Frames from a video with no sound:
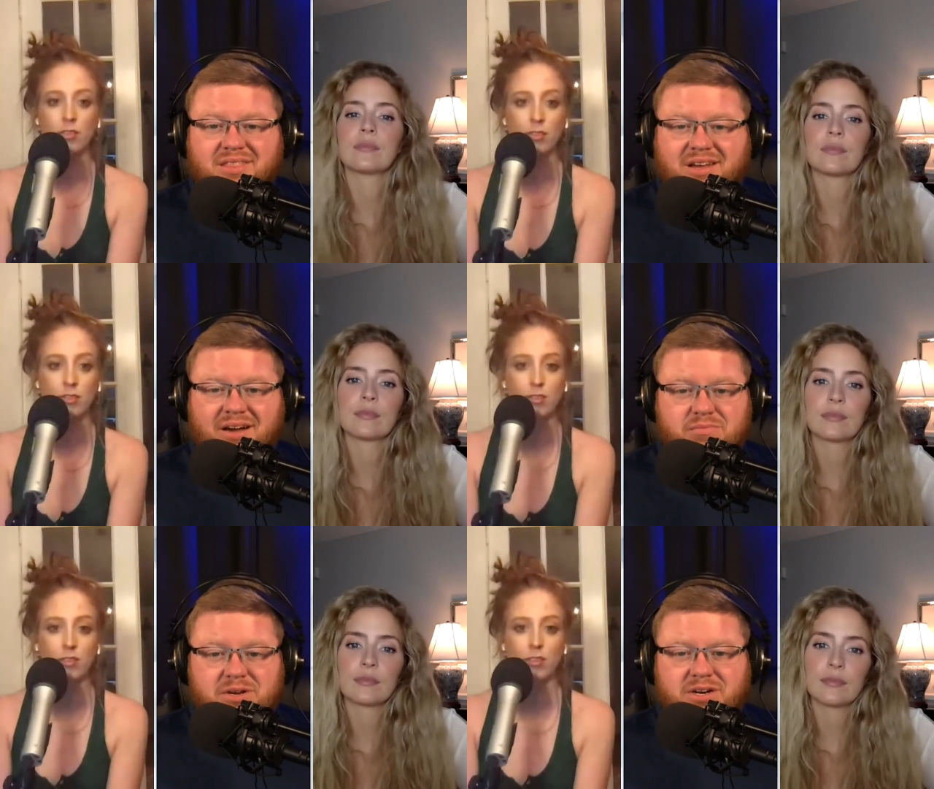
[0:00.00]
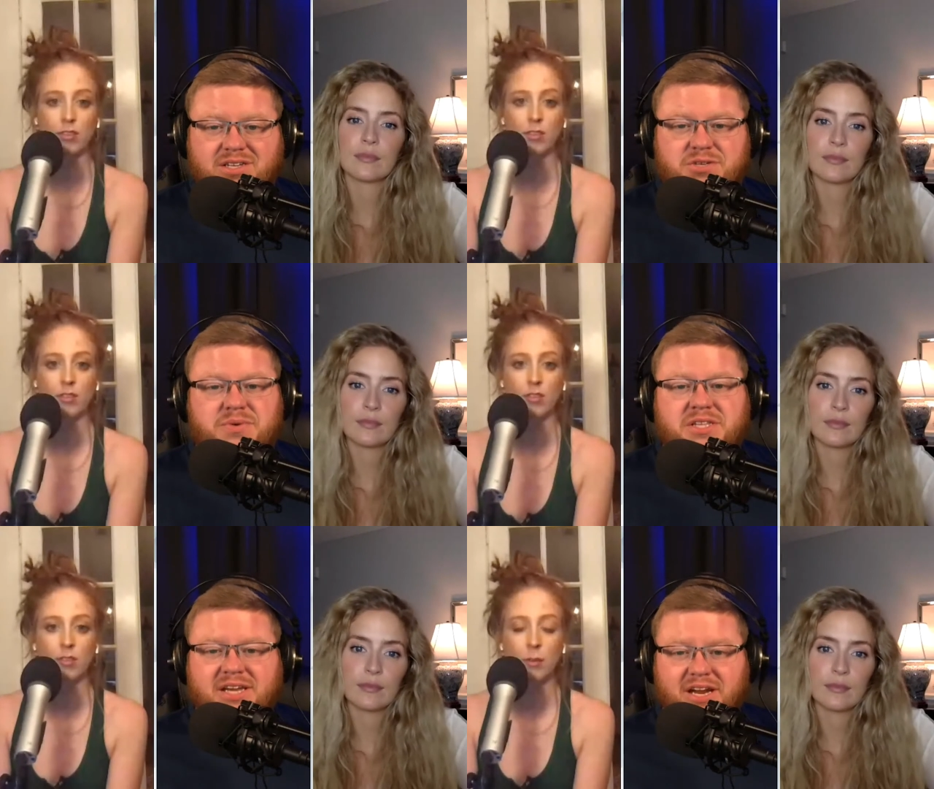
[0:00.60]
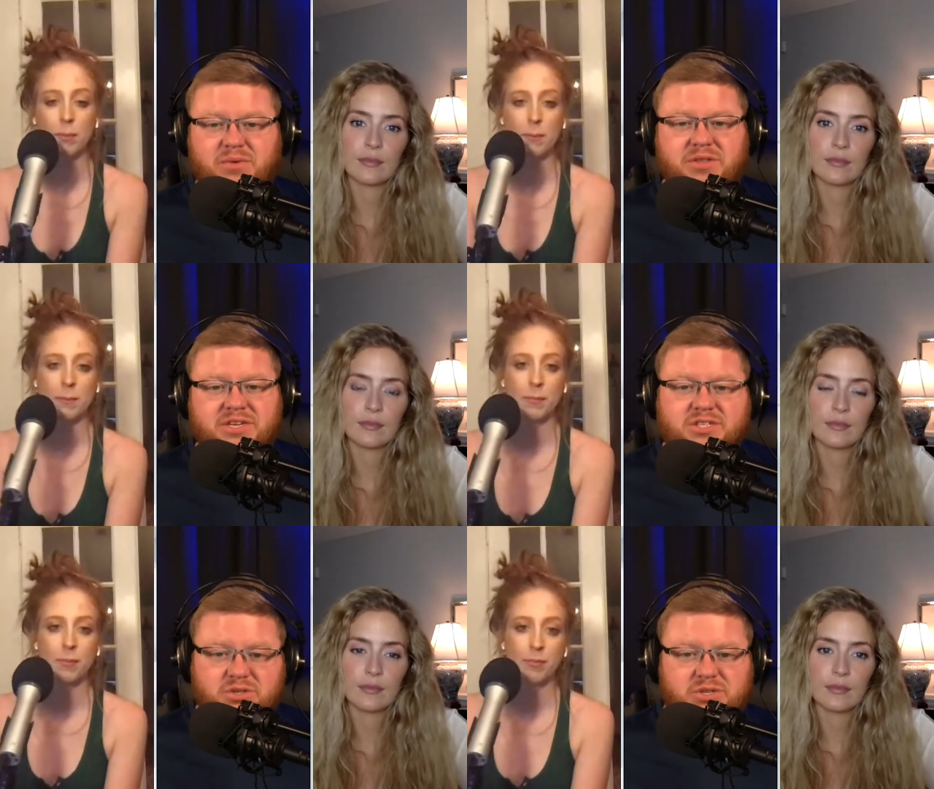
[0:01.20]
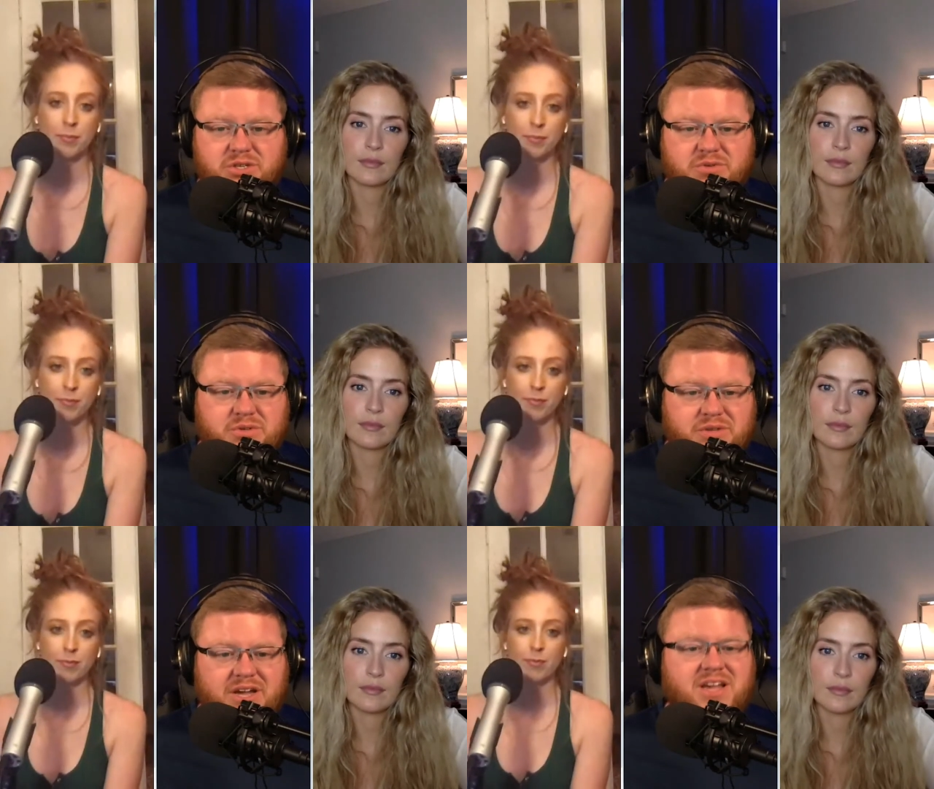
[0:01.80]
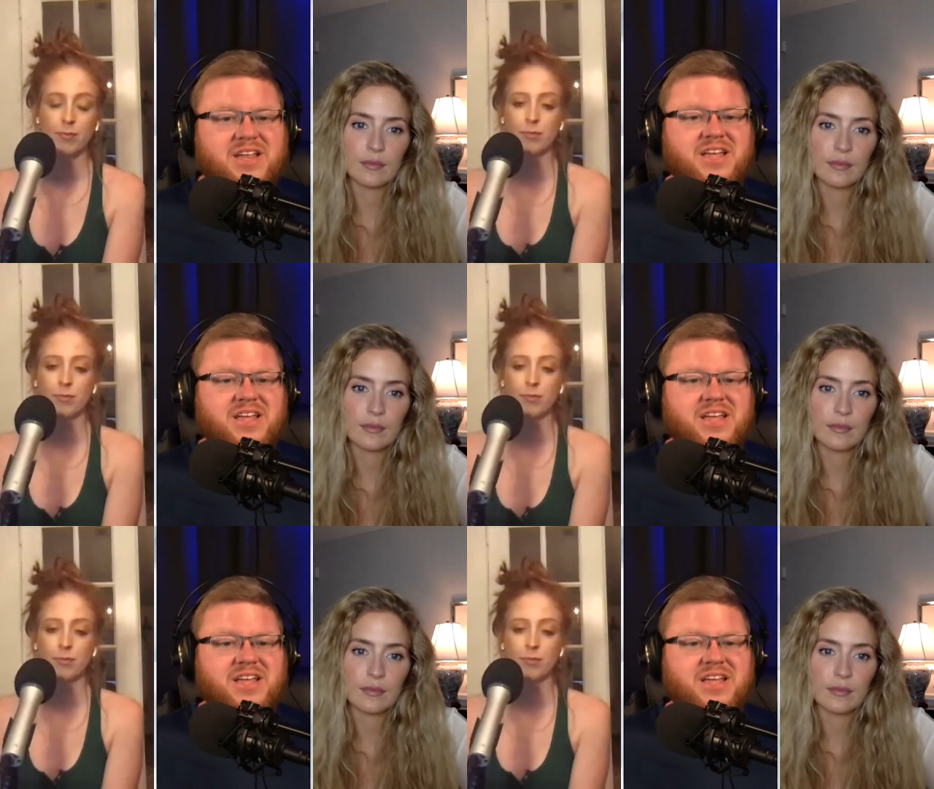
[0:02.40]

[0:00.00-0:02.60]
Speaker 1: The government doesn't really care what they do to you, do they?